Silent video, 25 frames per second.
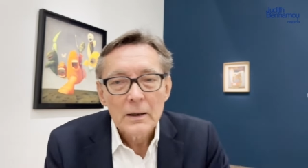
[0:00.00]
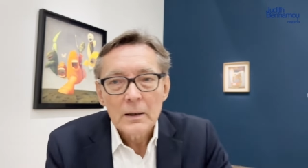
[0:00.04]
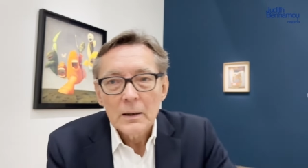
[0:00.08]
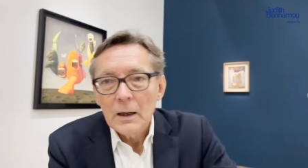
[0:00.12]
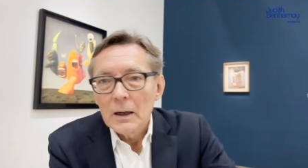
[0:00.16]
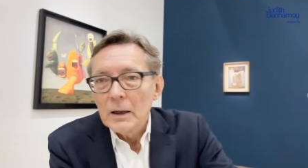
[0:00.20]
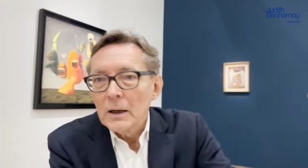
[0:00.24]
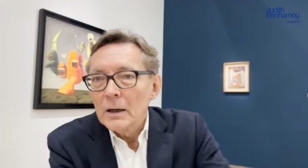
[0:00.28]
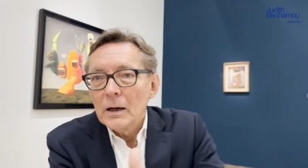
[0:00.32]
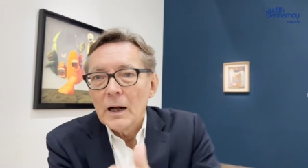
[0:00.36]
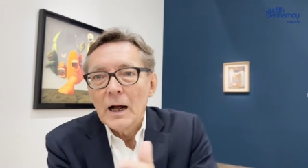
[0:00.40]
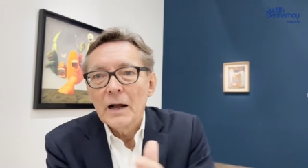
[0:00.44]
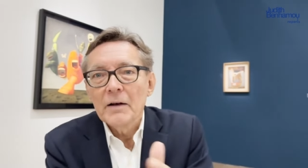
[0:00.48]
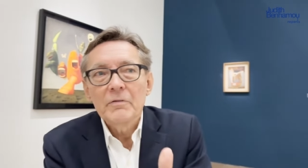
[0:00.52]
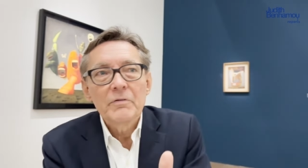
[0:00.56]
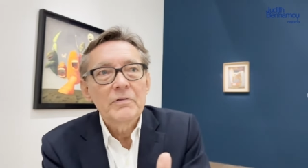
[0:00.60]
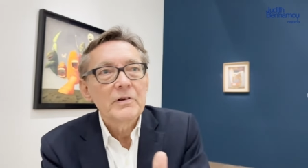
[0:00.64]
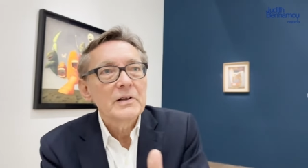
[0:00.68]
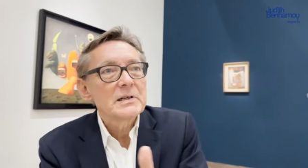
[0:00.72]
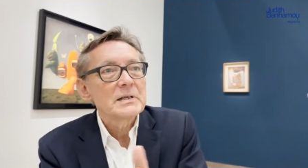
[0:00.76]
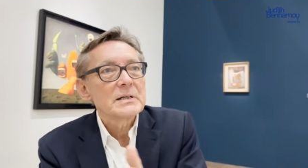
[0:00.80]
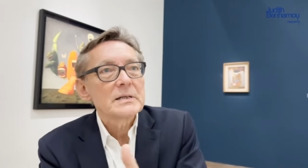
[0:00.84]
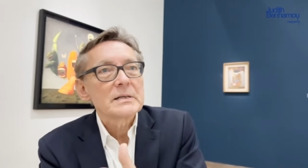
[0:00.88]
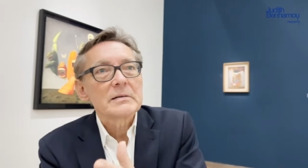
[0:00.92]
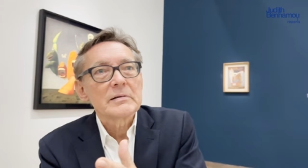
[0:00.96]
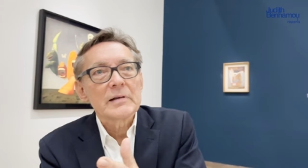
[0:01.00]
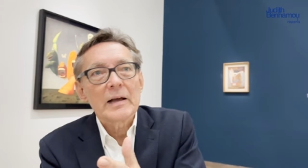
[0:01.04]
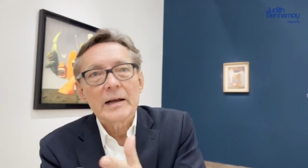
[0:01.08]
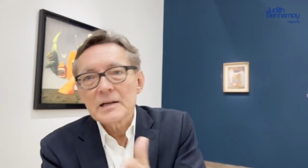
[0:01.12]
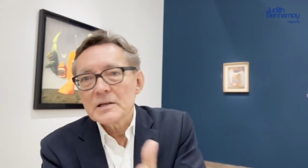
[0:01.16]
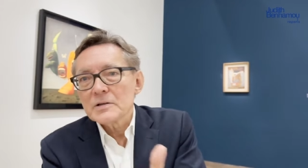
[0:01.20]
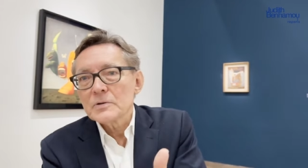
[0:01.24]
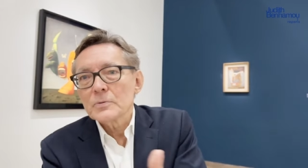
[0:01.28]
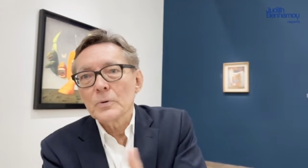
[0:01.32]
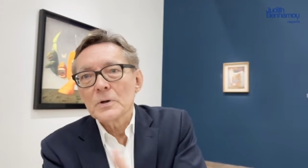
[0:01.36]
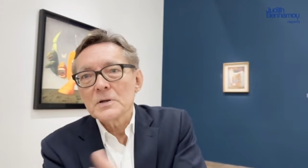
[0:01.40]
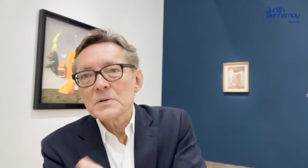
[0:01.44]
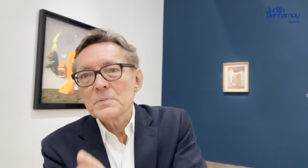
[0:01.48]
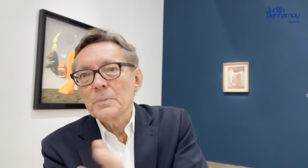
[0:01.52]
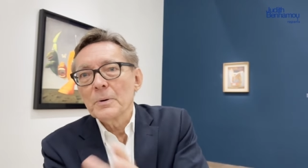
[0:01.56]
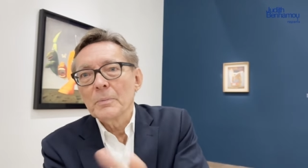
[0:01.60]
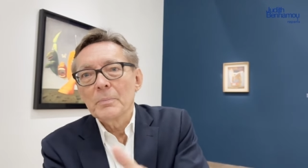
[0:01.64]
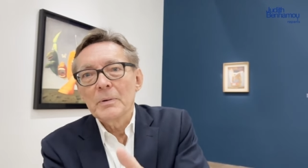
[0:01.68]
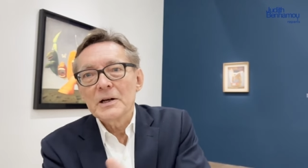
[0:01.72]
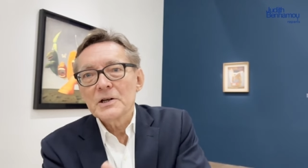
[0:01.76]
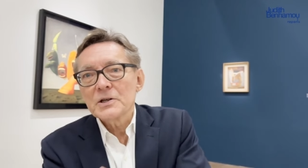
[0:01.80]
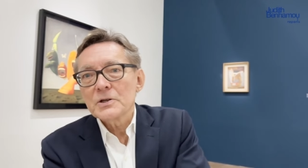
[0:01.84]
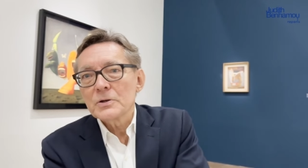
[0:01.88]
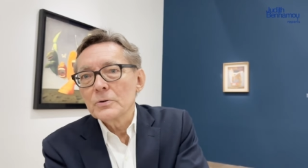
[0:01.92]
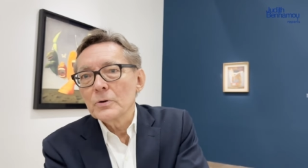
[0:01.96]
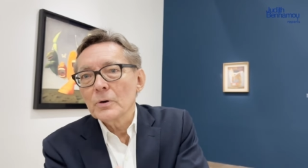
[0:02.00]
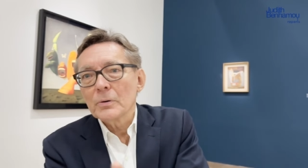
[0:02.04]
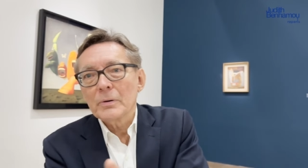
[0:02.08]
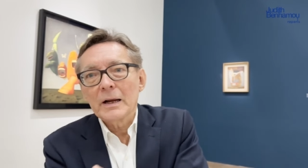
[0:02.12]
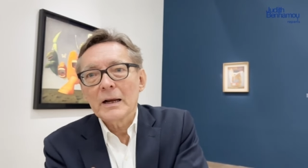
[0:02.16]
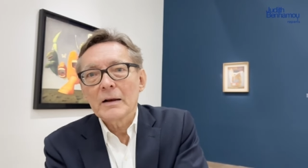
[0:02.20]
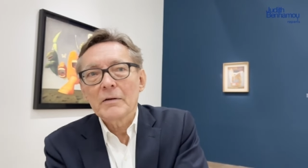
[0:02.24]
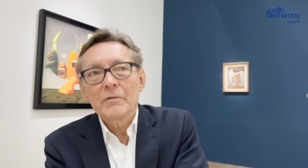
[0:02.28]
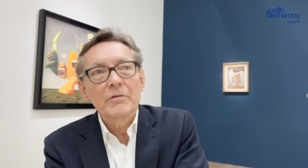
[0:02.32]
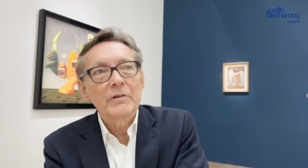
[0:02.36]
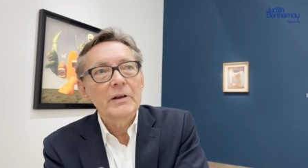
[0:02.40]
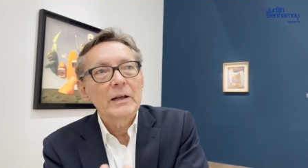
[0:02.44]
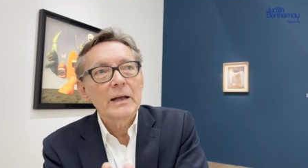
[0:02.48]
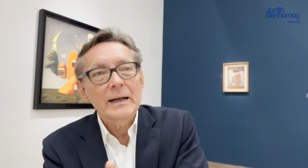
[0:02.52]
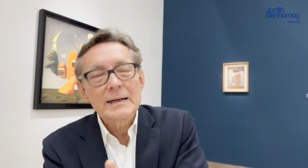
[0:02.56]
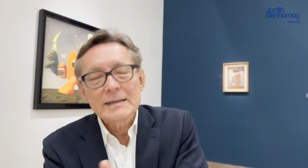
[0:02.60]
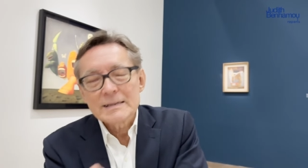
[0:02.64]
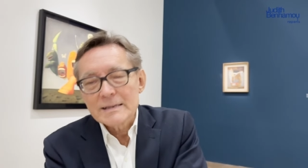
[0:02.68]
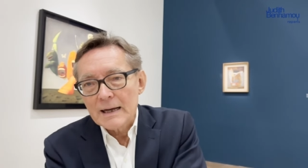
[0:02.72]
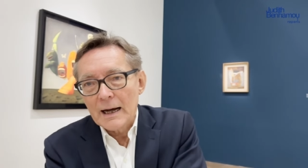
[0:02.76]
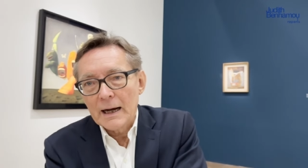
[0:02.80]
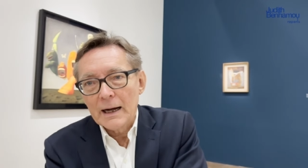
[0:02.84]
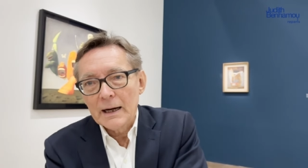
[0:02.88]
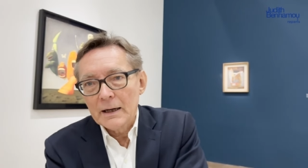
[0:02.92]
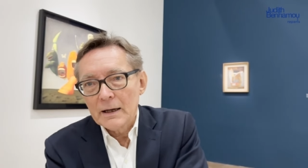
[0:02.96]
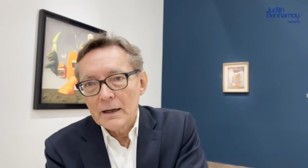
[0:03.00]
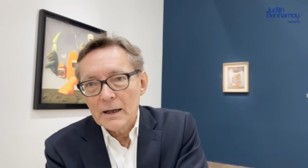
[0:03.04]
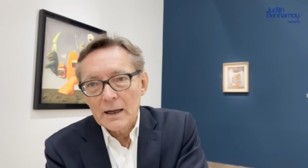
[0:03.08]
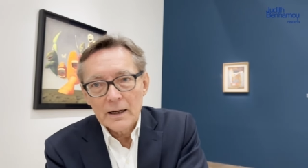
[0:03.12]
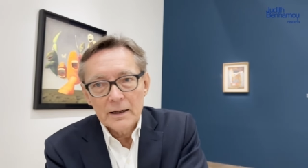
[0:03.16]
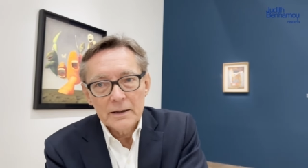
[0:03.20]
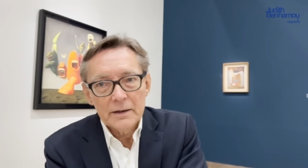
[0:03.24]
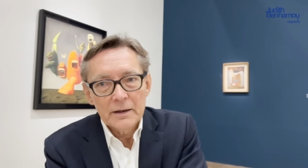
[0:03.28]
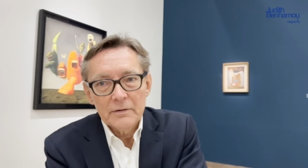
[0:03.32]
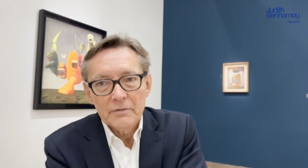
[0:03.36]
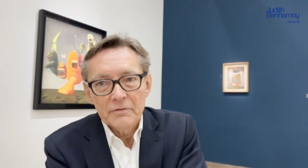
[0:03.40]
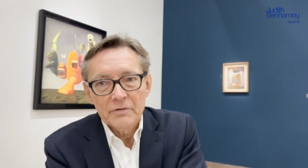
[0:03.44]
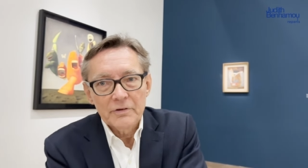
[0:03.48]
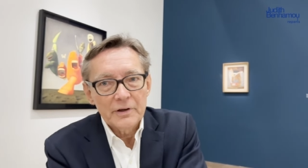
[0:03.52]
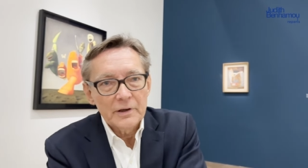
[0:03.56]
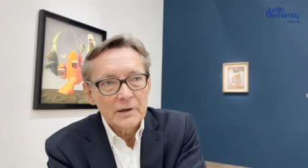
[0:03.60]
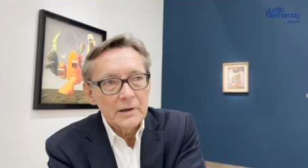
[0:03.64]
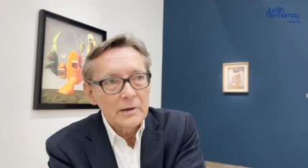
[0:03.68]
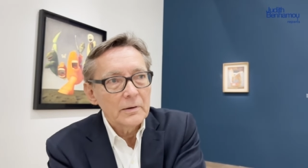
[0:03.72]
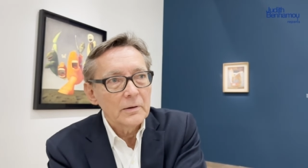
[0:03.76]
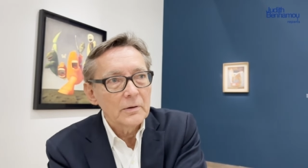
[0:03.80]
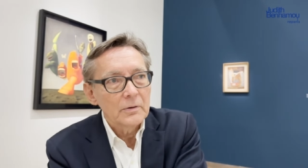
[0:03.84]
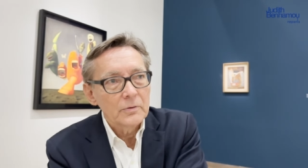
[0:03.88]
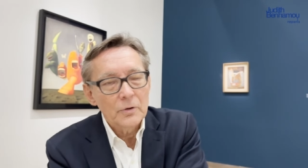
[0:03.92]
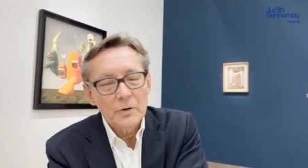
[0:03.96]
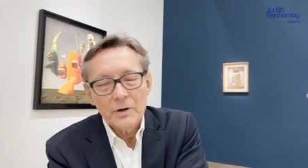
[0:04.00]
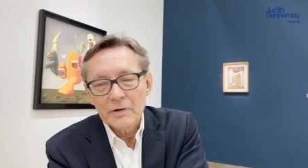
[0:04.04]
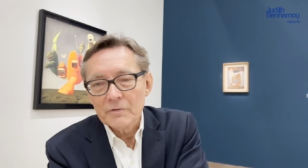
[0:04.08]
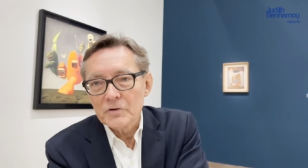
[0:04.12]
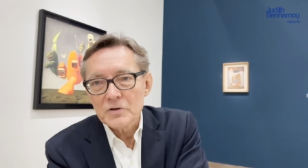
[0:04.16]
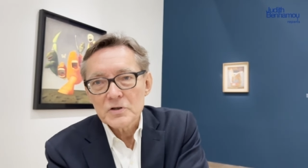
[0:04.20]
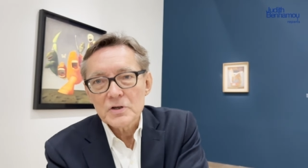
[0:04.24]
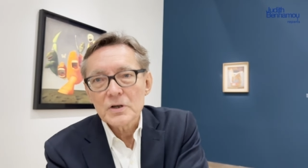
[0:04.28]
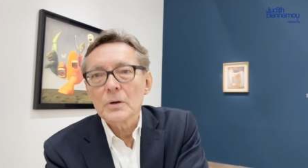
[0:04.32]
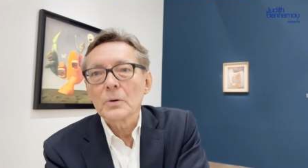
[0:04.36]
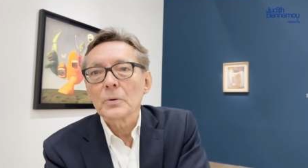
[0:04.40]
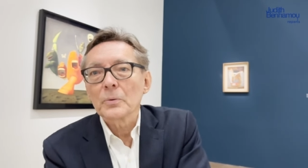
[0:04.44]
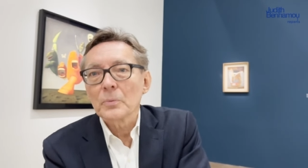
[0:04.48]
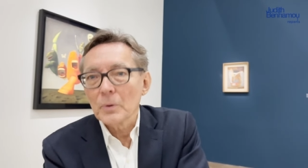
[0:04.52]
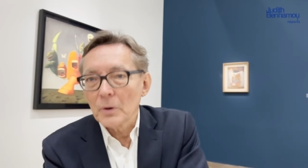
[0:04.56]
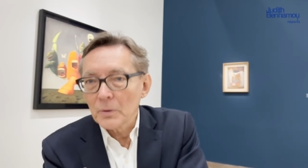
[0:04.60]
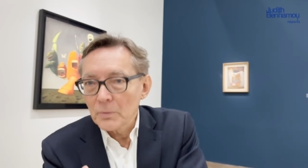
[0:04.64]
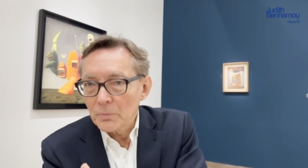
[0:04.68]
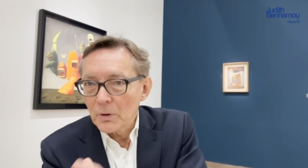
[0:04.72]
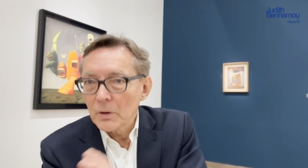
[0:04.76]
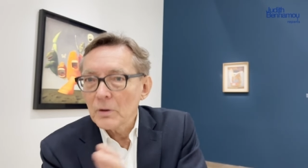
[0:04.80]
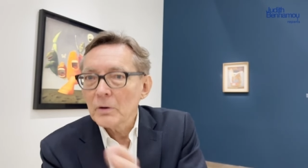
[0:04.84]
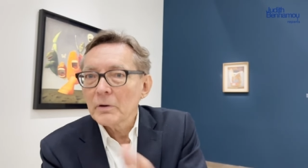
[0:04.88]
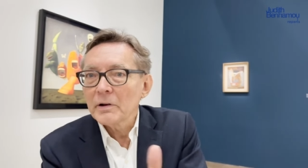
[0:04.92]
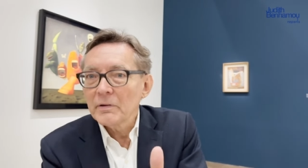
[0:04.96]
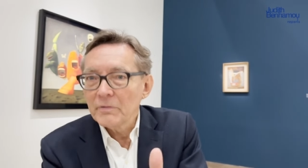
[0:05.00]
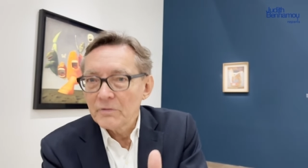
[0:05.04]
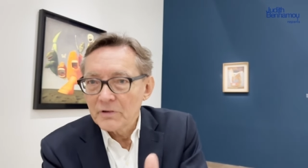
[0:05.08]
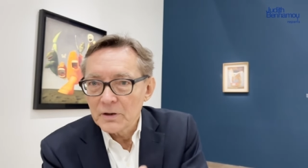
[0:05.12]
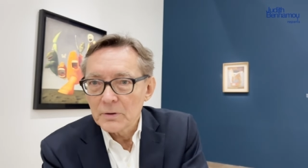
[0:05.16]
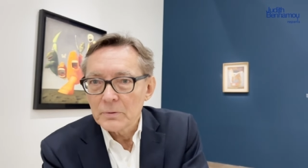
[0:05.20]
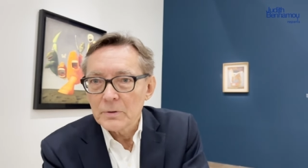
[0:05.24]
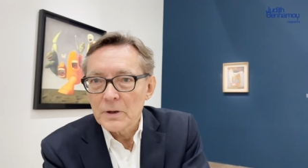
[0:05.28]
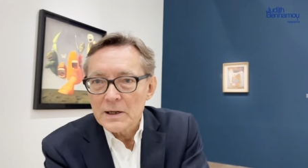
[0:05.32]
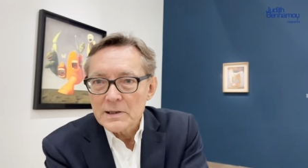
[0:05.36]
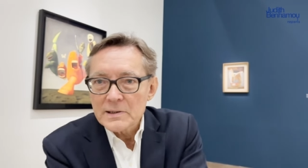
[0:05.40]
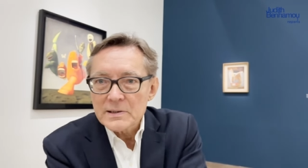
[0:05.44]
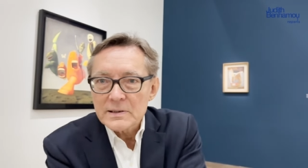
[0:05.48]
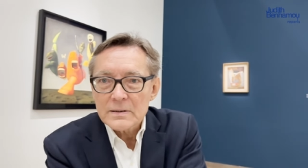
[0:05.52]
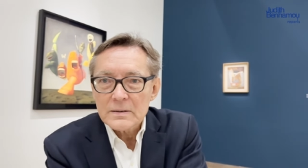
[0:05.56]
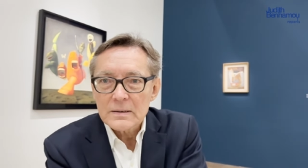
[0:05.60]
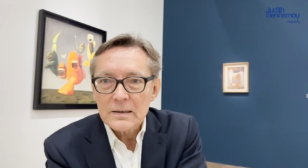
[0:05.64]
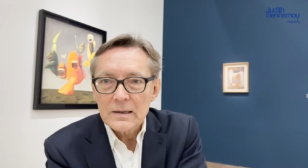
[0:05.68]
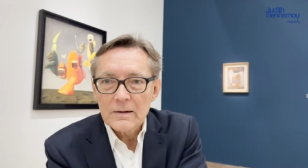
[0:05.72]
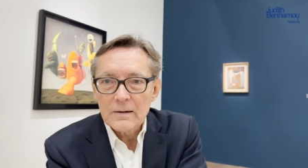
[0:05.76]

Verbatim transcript: Uh, and this text was published during the exile in the, during the Second World War in the US.